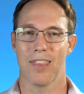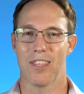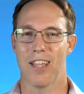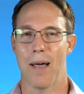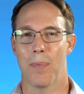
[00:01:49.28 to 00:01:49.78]
to the
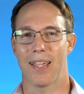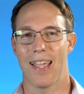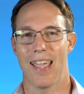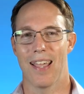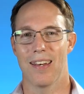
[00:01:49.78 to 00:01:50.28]
topic
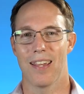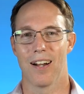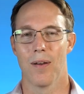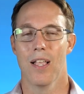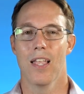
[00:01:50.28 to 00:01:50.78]
at hand
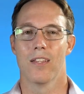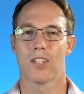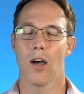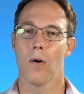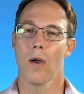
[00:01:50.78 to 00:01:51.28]
here.
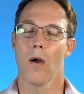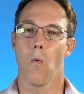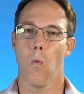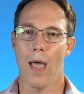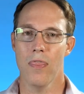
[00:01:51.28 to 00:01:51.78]
So
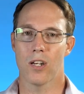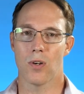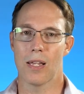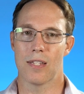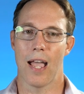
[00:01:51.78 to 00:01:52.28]
when the
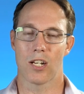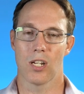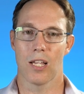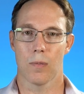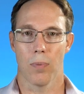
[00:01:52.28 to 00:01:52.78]

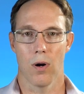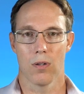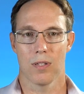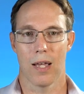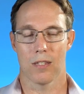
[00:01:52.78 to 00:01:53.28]
transaction gets
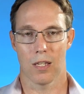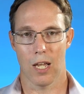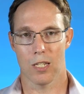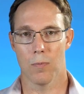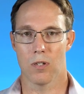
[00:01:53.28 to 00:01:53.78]
processed, the
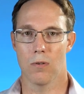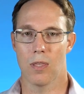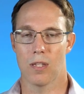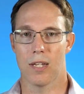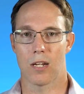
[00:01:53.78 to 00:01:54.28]
customer is
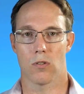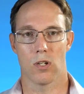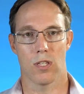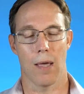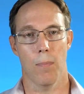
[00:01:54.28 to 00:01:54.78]
doing this
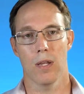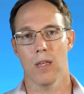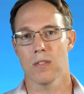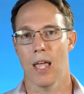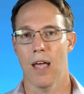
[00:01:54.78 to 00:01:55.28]
extra step, but it
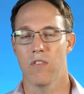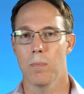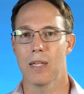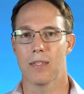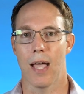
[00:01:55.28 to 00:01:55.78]
doesn't have to
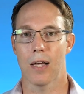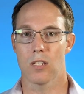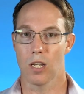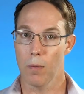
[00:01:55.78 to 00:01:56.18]
be a text.